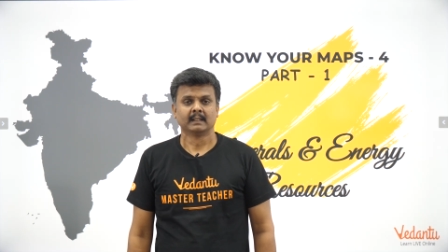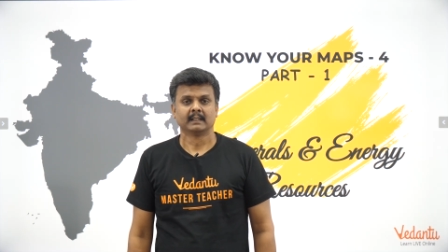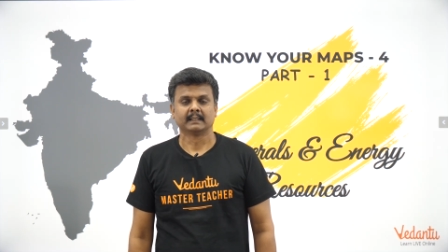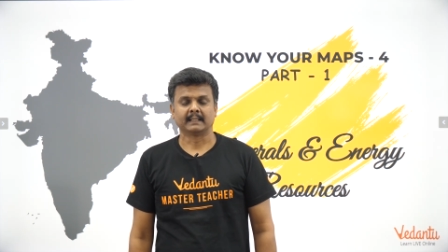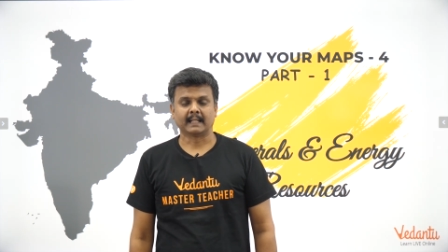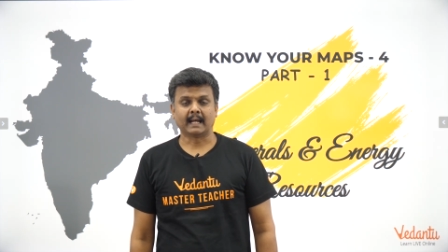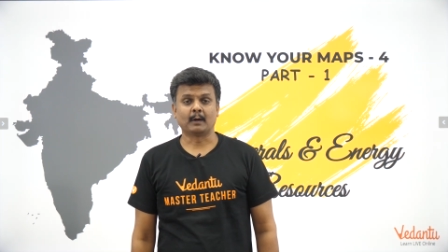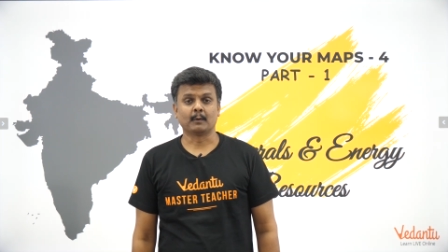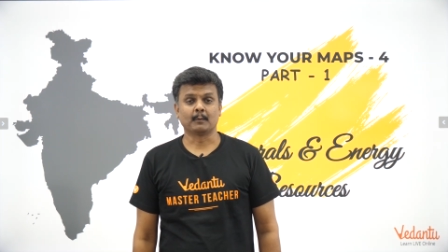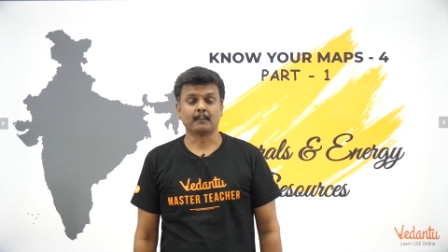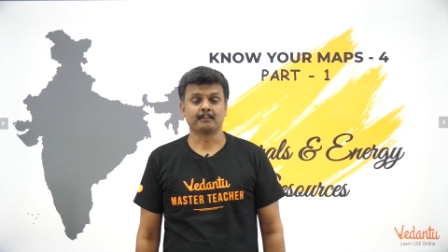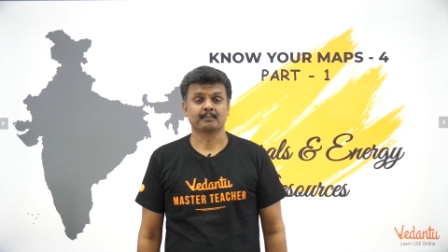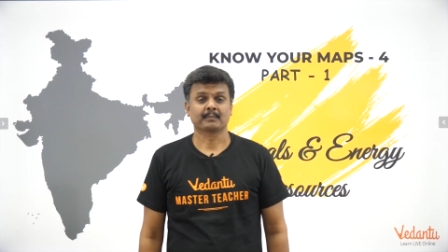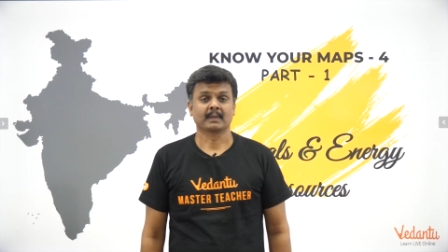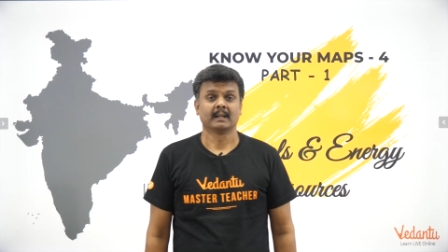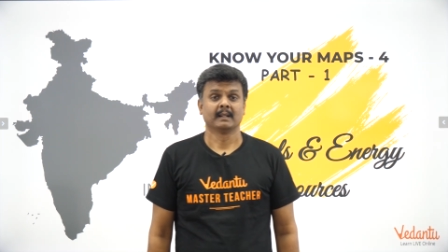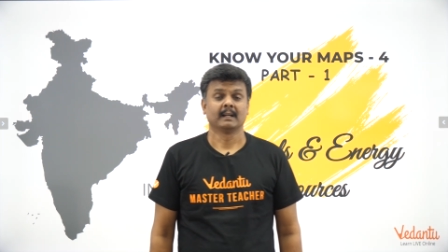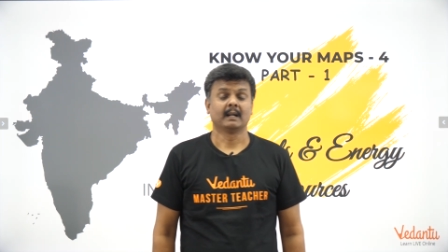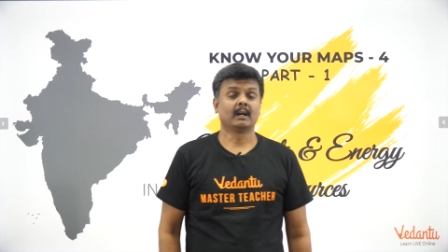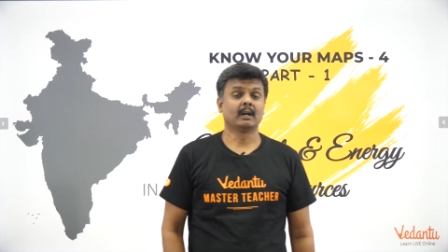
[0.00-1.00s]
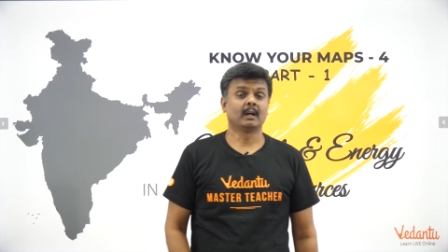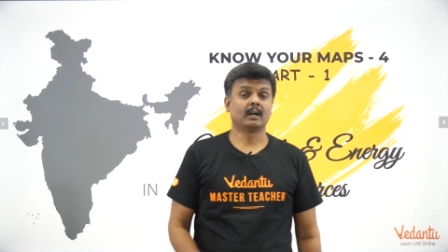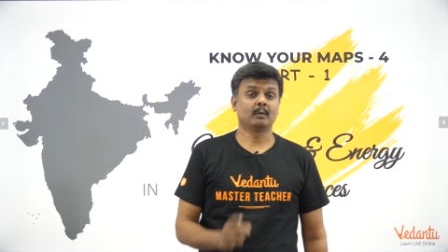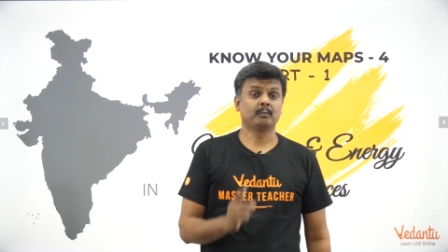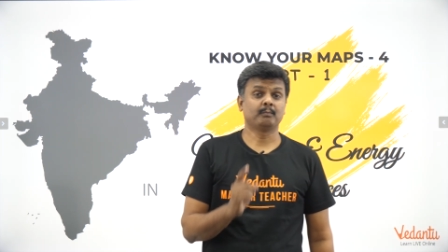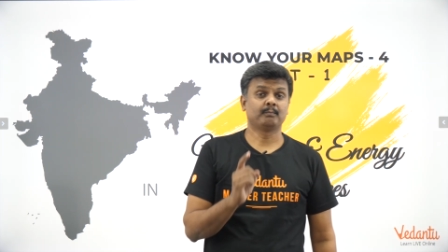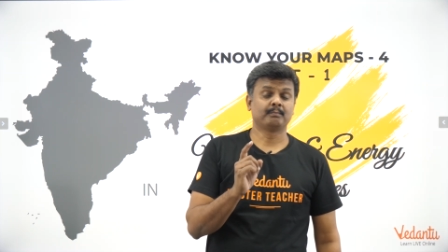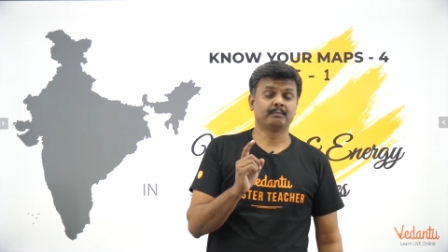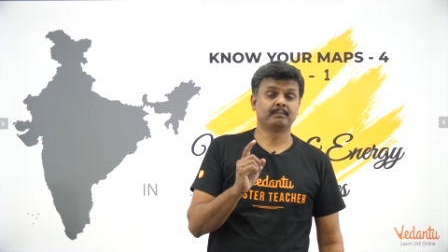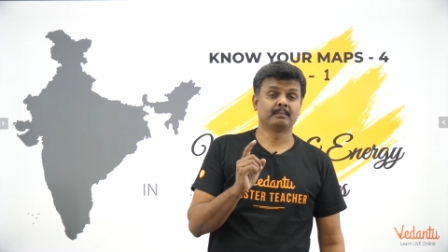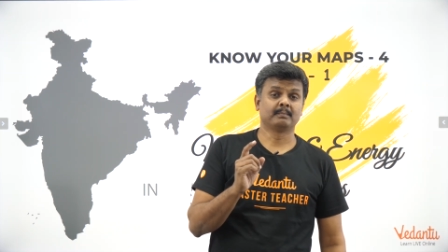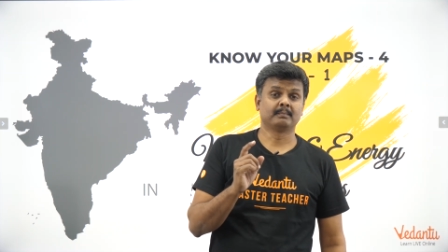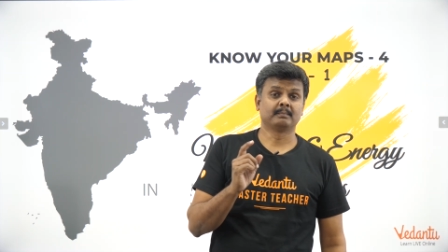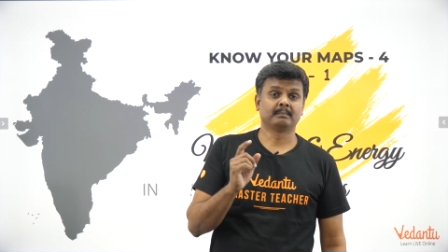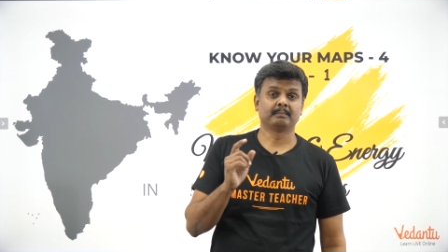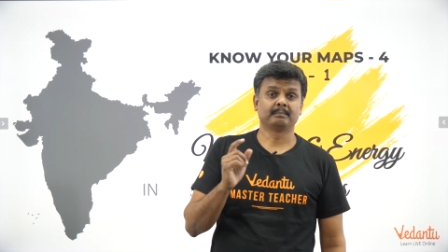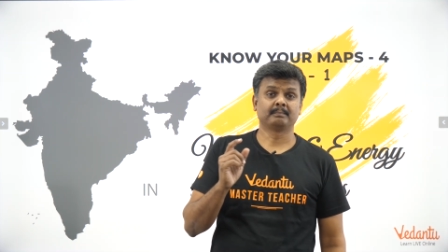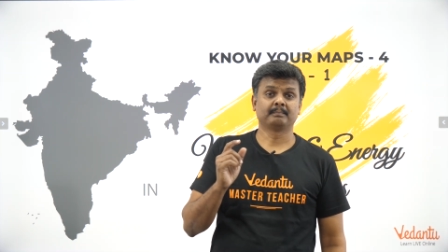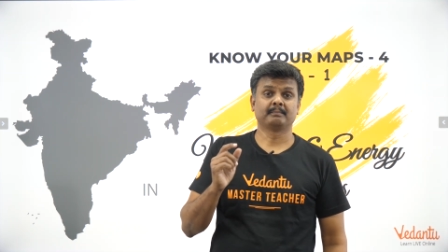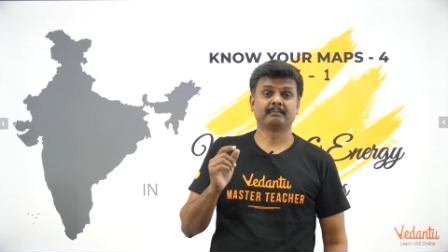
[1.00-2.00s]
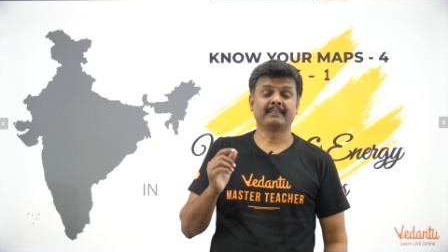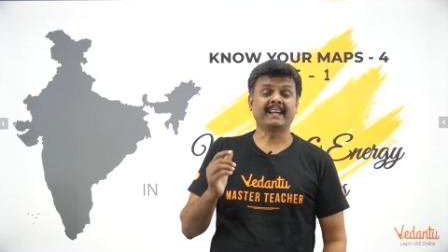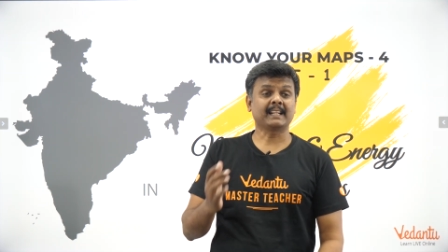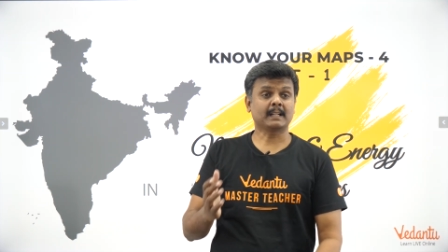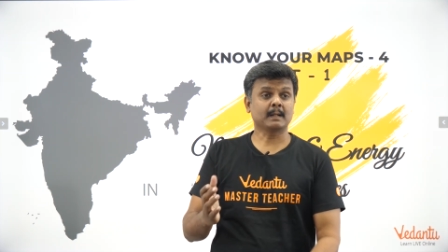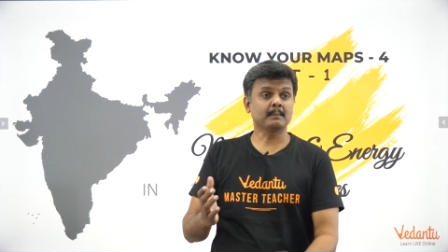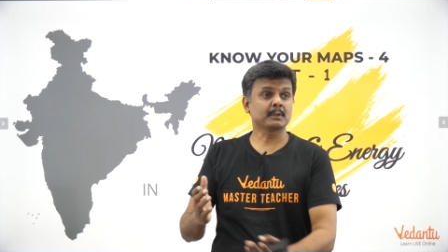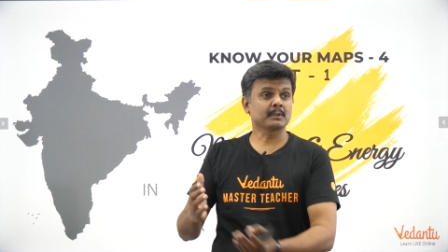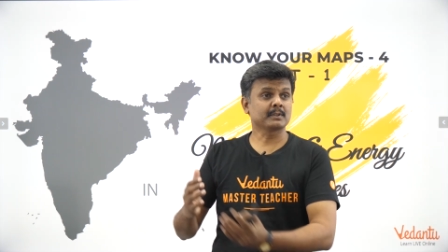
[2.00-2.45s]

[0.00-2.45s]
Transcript: Now, welcome